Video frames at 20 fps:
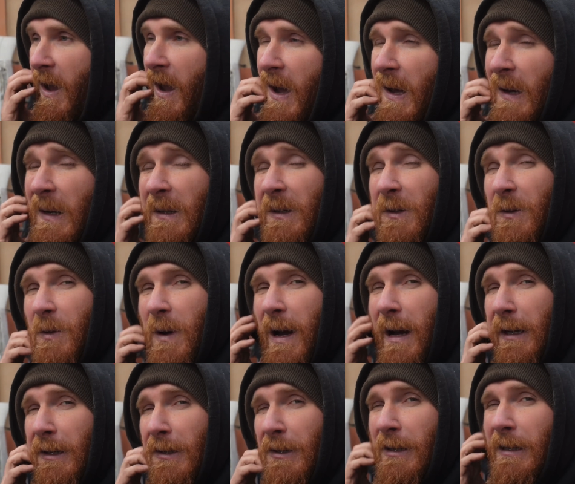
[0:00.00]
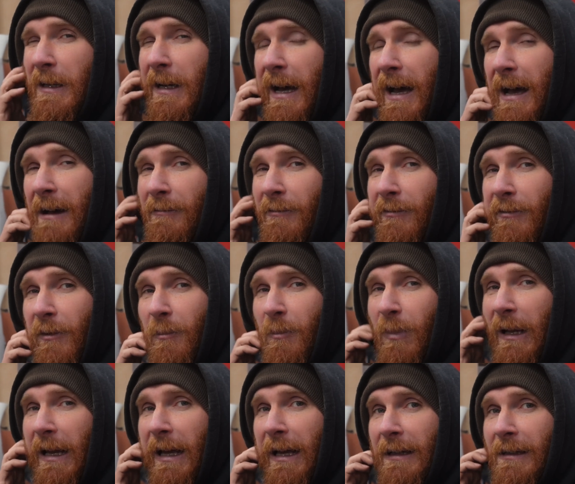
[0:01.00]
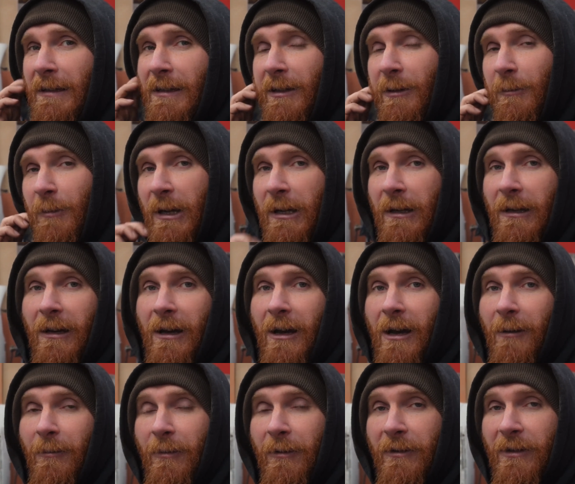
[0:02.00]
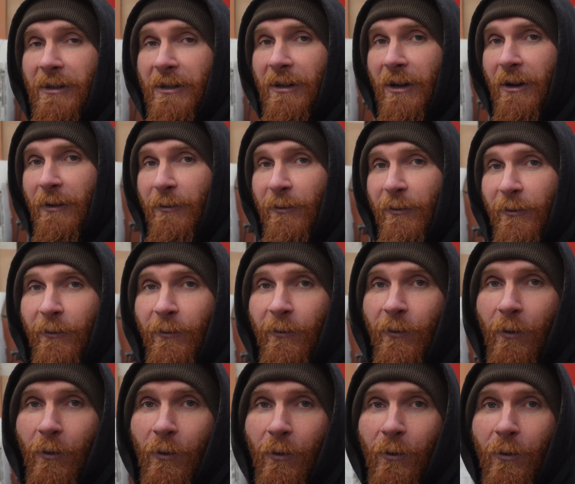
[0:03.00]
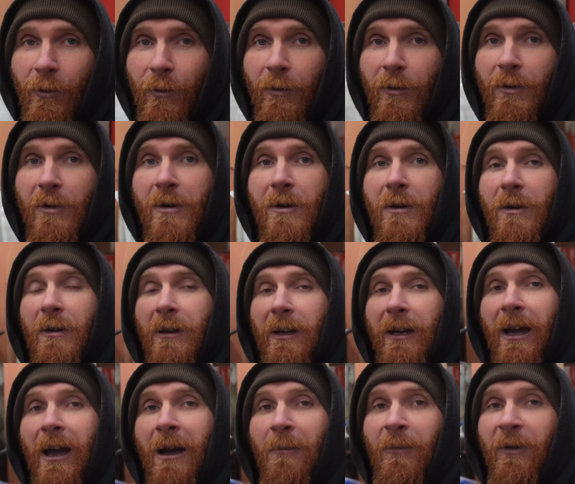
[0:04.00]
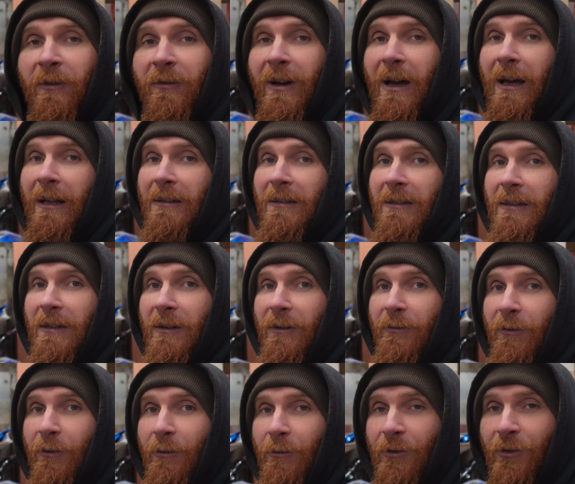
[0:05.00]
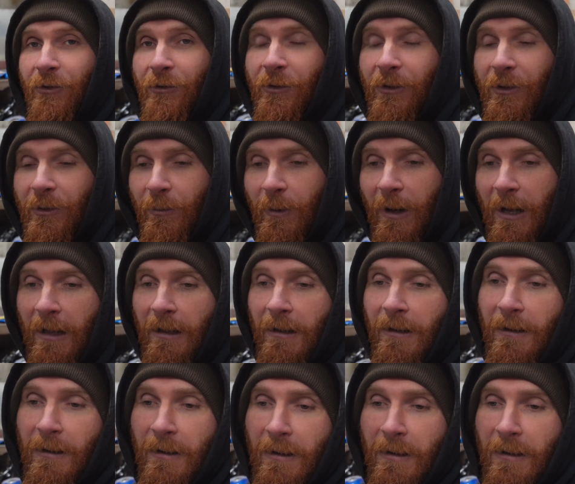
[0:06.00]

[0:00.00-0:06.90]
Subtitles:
And I do actually have plans to make carbon stuff for camper vans in the future as well.